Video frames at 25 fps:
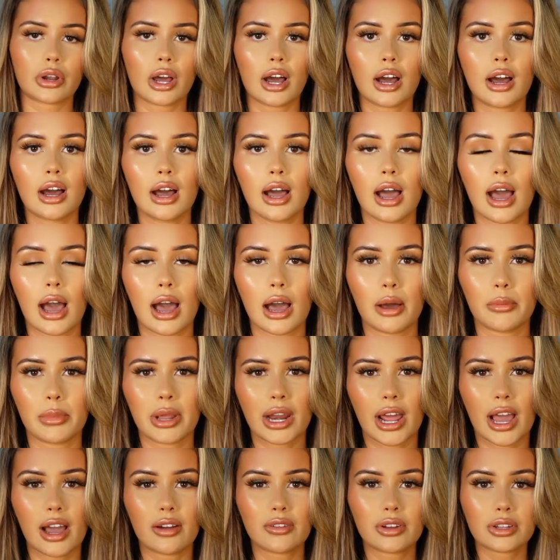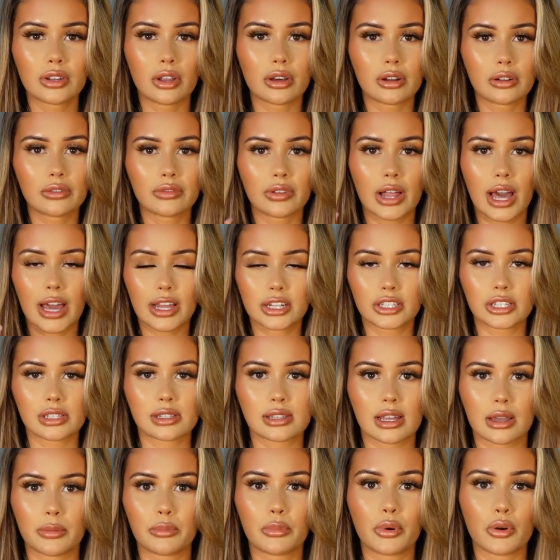Um, and I have a lot of like just
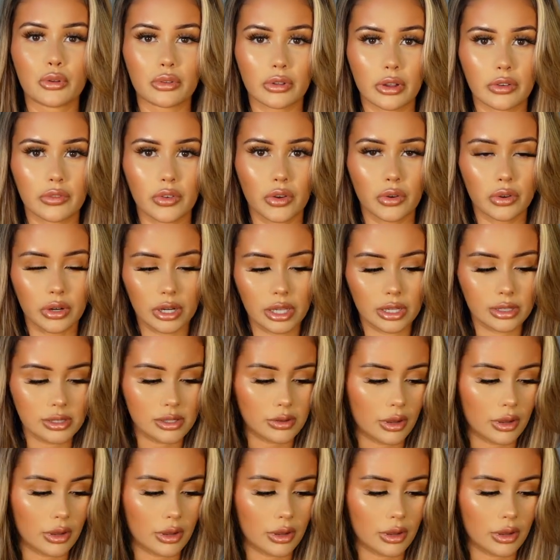like pullover hoodies.